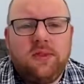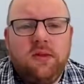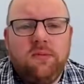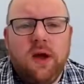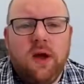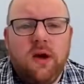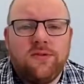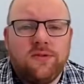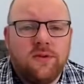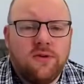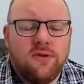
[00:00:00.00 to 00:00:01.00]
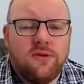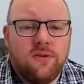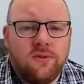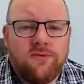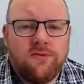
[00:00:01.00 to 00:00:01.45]
But overall,
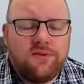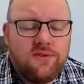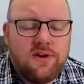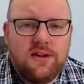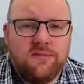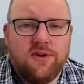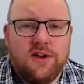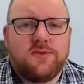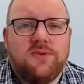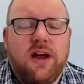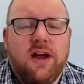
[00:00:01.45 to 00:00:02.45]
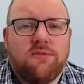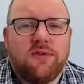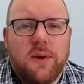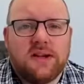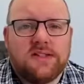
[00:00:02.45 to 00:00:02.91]
we've been really impressed with how
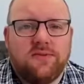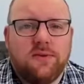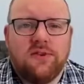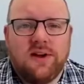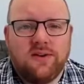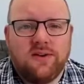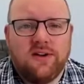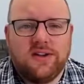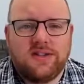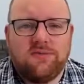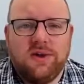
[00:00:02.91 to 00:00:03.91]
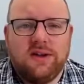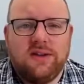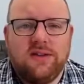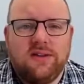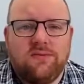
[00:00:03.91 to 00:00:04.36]
proactive all of our clients have been.
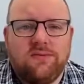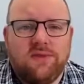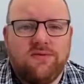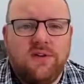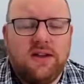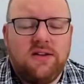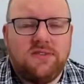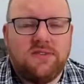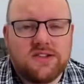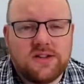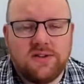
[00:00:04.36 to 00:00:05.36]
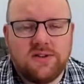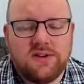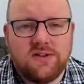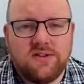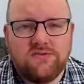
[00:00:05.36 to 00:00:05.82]
They've been really
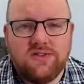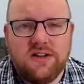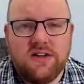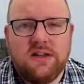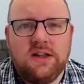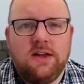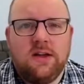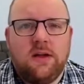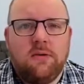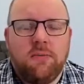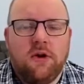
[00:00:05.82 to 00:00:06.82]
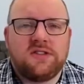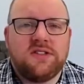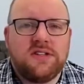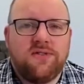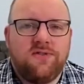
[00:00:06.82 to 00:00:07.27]
resilient, really
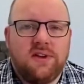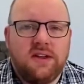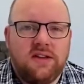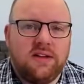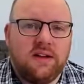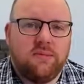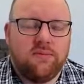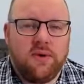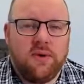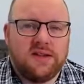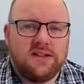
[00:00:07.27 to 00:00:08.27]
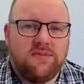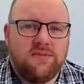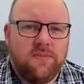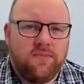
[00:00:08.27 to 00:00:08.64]
positive thinking and proactive.